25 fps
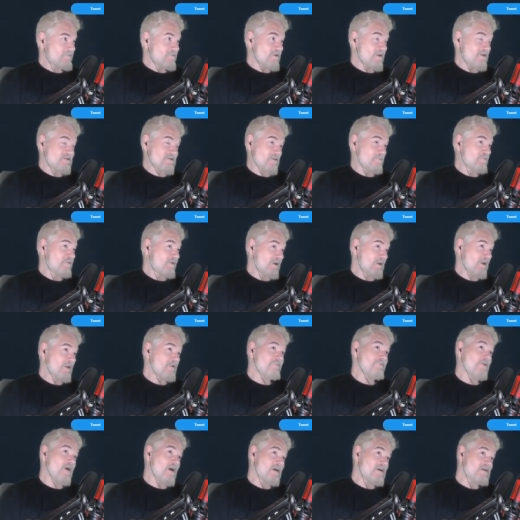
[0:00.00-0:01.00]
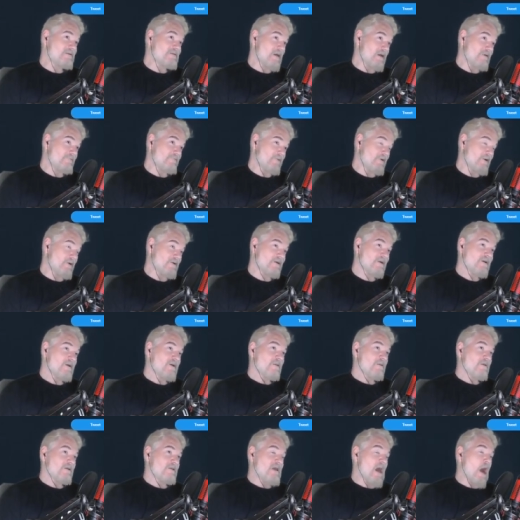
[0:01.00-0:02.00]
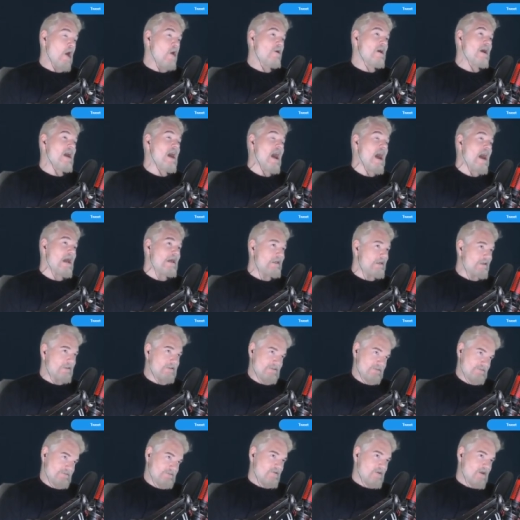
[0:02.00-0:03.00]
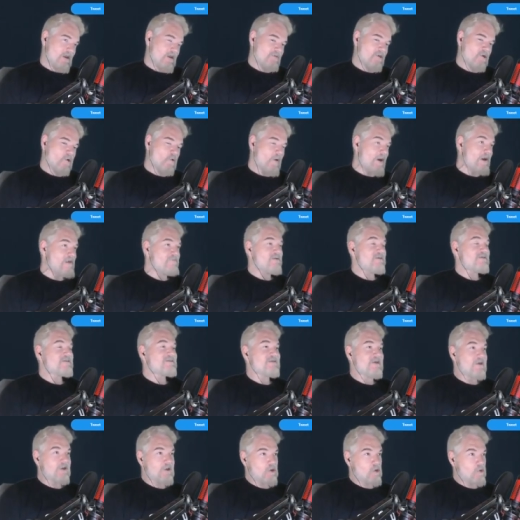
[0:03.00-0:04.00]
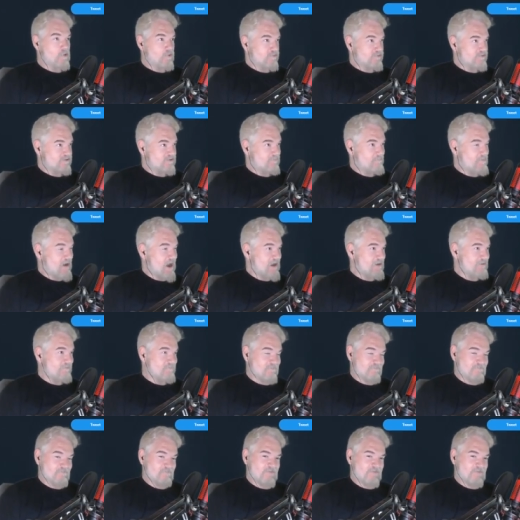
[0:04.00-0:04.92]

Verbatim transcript: It's completely fucking different. The Y'all Qaeda and the Gravy Seals might